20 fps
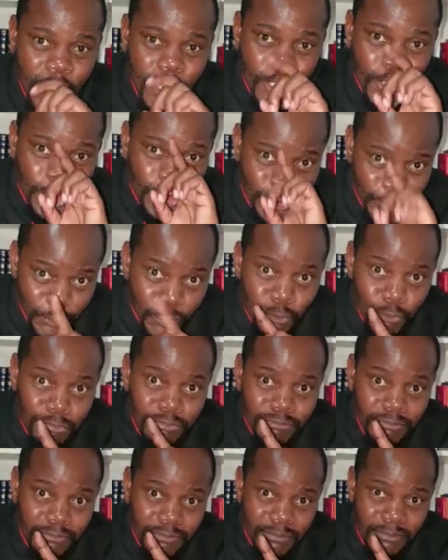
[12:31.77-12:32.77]

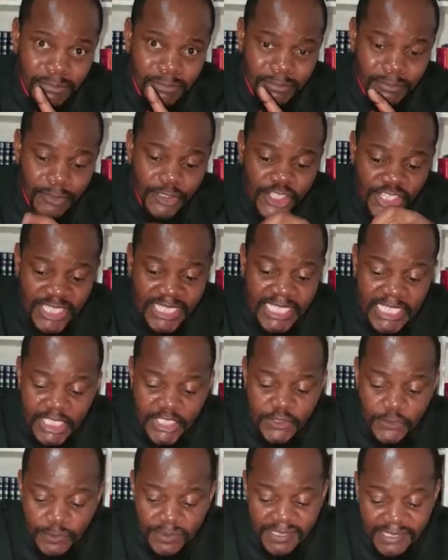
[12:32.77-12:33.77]
You need
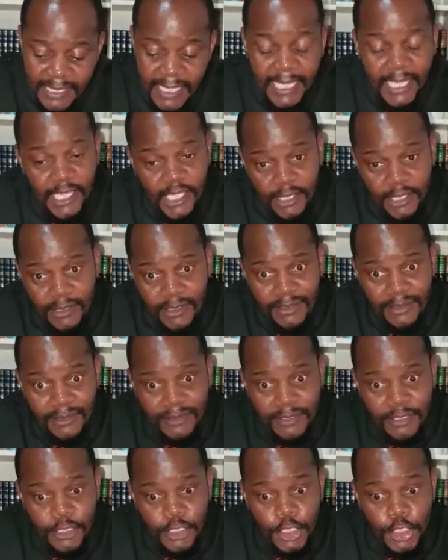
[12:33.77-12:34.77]
to say
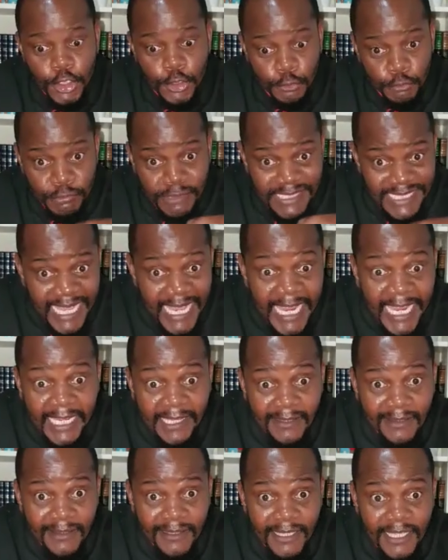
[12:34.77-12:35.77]

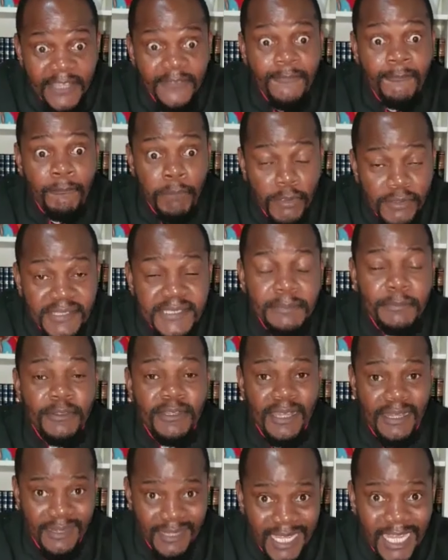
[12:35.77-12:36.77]
today, if possible,
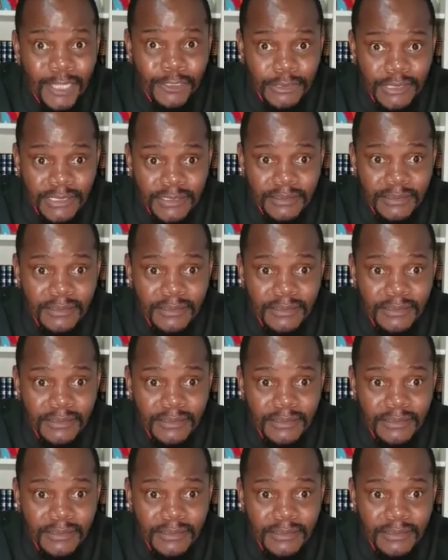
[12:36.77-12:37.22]
aloud,